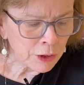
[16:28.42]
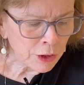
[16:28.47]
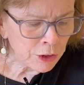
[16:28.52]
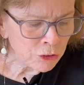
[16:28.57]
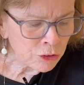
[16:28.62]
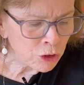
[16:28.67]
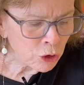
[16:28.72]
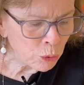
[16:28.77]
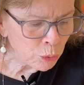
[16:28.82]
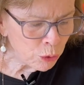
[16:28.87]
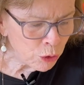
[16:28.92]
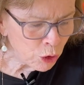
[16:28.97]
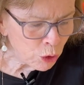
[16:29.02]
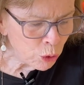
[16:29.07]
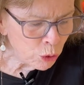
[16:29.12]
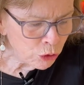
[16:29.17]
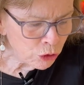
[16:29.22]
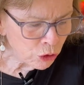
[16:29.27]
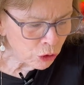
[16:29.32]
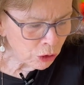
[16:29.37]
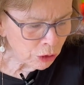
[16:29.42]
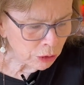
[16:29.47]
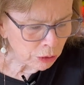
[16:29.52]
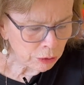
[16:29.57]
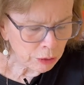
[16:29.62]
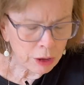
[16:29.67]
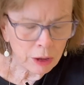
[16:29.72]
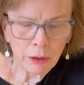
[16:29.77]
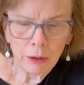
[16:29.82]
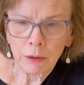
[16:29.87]
So those
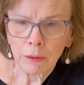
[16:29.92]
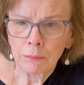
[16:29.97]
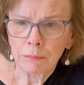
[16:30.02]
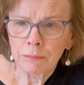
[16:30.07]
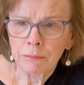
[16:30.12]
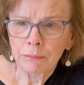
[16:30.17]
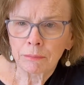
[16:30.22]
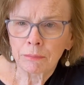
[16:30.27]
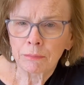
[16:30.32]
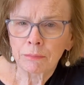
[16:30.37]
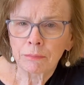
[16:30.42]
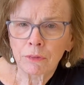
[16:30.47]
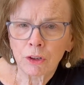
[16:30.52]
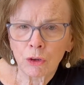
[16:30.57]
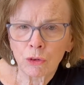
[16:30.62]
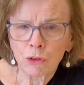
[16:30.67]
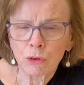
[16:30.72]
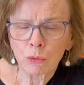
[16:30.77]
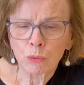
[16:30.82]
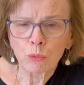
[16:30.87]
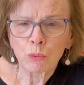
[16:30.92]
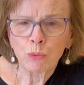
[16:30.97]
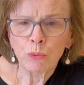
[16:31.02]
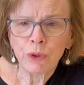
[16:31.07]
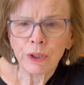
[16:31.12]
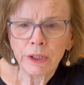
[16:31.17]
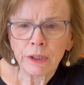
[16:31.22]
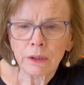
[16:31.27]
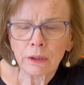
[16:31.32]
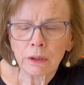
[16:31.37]
are
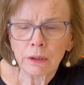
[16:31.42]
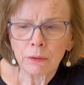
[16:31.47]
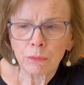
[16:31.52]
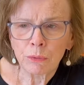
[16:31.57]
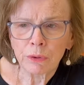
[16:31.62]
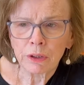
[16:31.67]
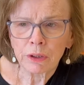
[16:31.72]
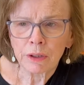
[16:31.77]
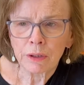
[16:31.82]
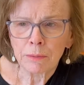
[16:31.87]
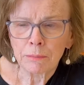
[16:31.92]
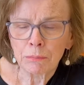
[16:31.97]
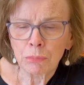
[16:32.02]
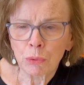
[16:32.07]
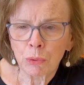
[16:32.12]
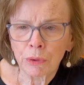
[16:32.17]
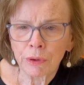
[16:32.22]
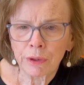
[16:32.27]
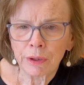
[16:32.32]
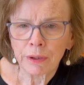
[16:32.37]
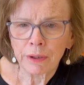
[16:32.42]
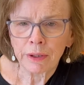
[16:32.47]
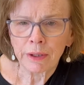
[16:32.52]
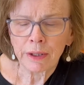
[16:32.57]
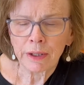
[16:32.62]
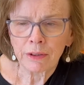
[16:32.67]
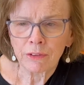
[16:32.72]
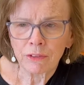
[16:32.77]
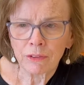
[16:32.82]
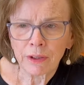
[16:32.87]
really, really important
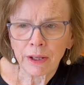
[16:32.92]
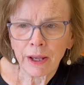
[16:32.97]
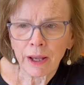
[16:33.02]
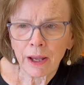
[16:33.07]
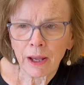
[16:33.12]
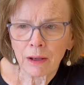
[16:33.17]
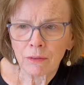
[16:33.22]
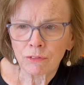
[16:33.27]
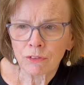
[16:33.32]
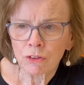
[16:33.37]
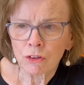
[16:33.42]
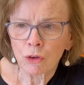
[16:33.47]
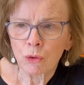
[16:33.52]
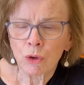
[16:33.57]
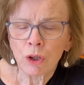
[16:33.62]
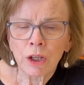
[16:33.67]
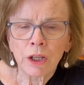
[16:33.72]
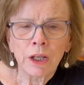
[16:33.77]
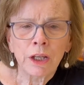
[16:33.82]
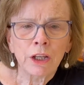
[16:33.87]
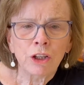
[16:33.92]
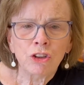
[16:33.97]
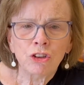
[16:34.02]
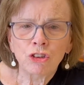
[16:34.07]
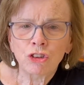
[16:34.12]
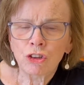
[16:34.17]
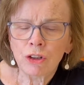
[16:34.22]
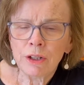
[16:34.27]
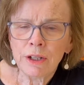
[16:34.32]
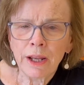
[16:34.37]
things to have. So you
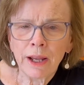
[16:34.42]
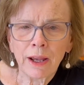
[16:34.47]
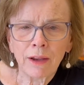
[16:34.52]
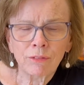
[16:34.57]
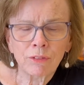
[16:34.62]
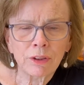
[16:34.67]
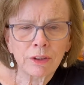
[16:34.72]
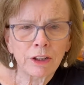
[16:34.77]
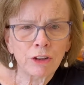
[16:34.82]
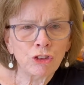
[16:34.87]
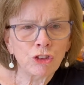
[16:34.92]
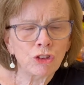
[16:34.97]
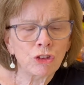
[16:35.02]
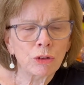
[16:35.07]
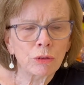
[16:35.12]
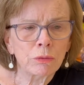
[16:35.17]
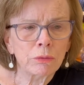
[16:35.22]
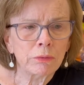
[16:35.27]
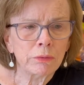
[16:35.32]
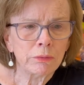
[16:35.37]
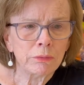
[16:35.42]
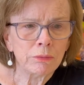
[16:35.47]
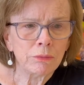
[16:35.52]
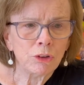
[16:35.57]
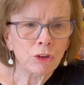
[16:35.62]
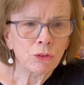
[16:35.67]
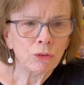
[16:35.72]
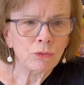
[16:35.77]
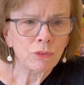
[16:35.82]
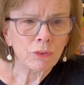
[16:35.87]
shouldn't have, unless you
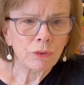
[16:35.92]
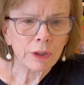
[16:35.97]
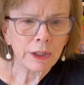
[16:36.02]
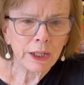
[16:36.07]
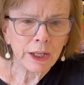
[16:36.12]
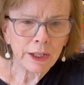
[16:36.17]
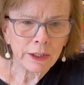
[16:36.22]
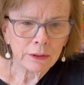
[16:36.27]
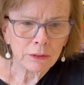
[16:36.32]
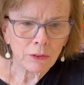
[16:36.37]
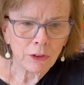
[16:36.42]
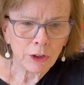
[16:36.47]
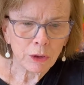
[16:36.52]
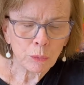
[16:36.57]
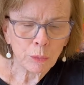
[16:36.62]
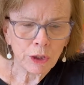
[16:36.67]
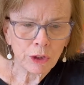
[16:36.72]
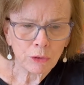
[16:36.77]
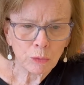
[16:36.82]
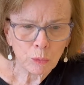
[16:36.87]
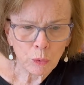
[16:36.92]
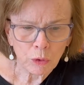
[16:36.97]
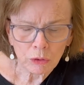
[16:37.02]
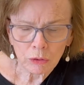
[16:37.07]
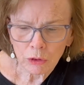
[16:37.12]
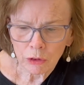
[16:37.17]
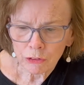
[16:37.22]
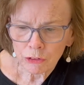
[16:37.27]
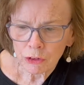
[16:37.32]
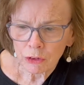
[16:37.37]
gained a lot of weight or
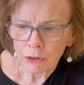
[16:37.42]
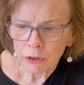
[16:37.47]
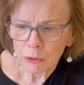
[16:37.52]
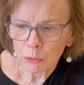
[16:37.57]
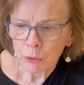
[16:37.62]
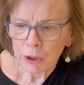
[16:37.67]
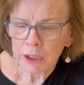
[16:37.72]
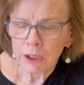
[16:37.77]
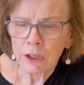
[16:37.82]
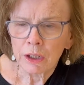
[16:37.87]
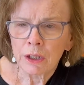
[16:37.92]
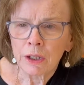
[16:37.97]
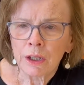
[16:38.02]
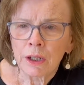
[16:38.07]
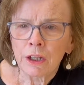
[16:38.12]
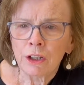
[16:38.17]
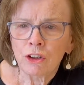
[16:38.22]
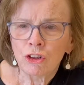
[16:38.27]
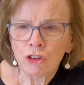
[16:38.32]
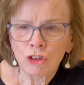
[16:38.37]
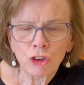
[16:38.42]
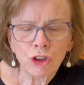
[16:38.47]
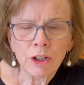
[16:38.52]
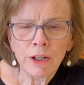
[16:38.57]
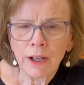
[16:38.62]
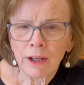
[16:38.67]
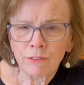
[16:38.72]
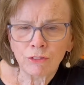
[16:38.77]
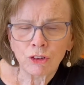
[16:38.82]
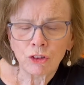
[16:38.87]
lost a lot of weight, you shouldn't
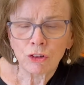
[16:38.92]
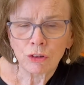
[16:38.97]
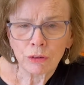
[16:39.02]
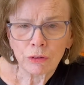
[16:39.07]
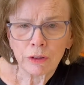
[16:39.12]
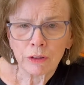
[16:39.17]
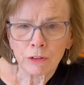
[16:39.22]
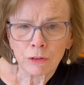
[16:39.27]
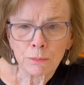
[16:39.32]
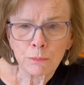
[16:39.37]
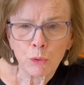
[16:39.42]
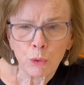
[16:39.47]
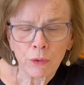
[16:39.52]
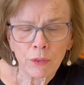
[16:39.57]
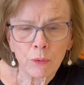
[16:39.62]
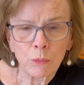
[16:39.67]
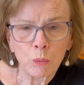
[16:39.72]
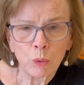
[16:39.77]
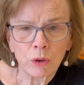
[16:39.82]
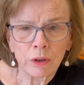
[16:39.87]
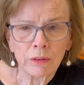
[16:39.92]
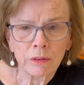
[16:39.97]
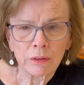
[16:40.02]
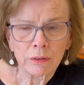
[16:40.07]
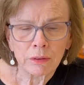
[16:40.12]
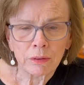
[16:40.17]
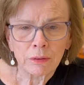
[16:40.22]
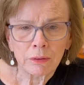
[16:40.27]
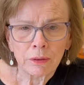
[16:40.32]
have to do this more than once.